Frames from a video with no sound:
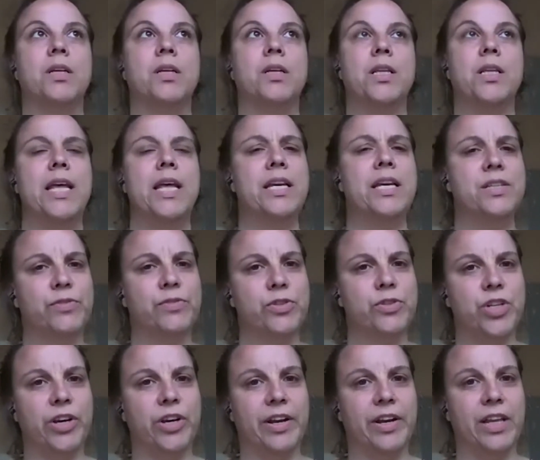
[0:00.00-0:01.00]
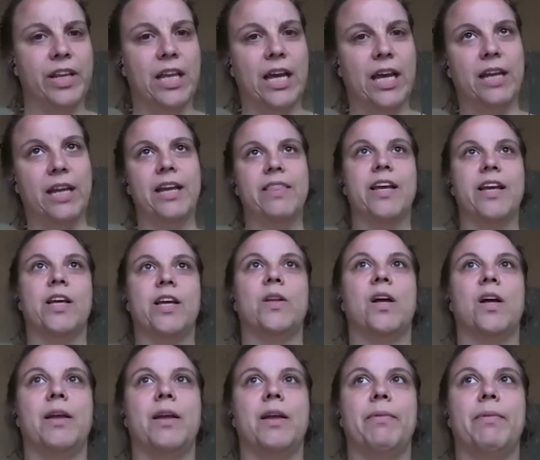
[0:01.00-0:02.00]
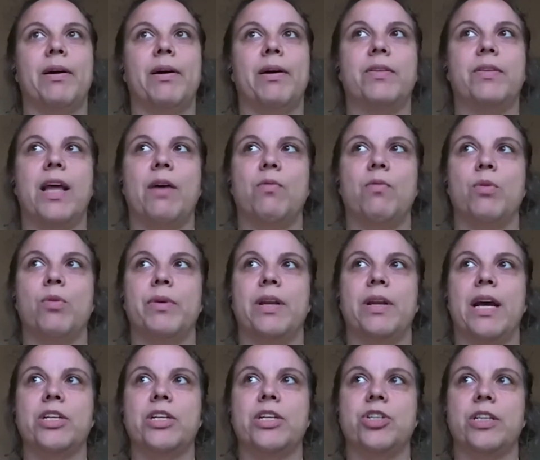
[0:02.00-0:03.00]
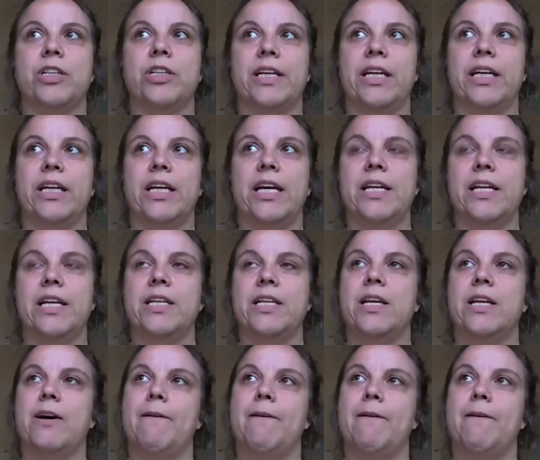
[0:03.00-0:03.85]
Thanks for sharing that. I think a lot about that woman actually, and